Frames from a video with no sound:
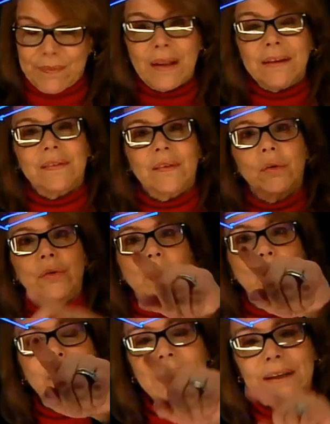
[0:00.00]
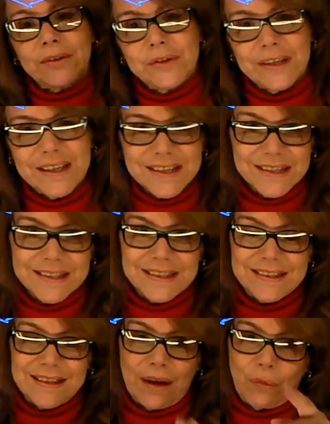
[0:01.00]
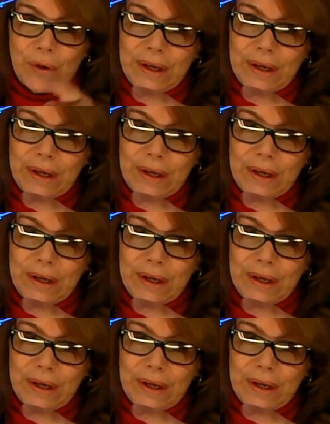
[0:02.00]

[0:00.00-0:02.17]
So the more electron density that we